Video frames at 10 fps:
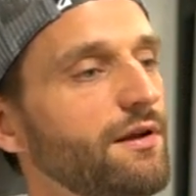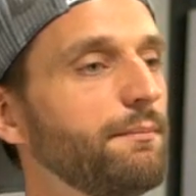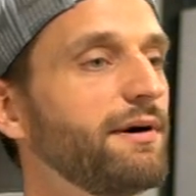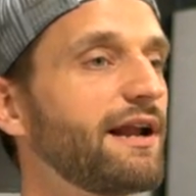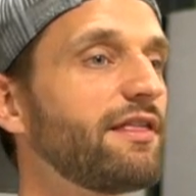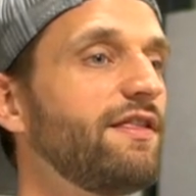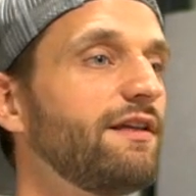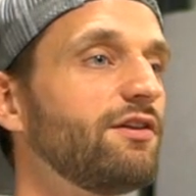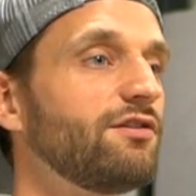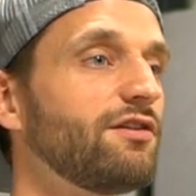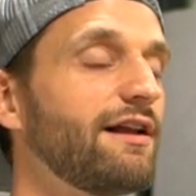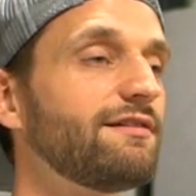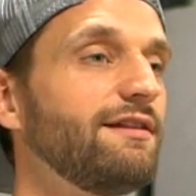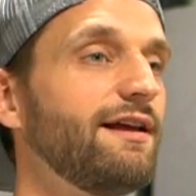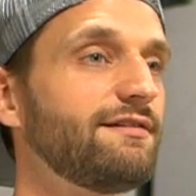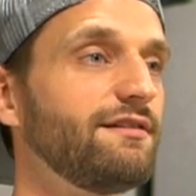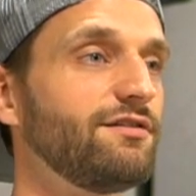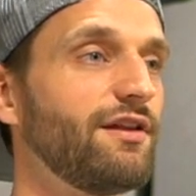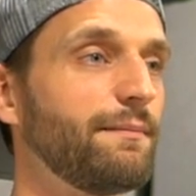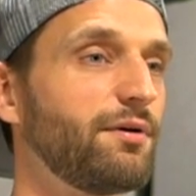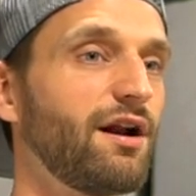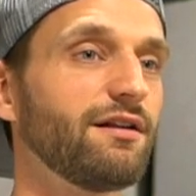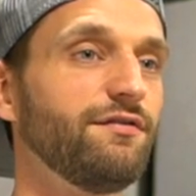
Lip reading: But I think there's lots of lessons that product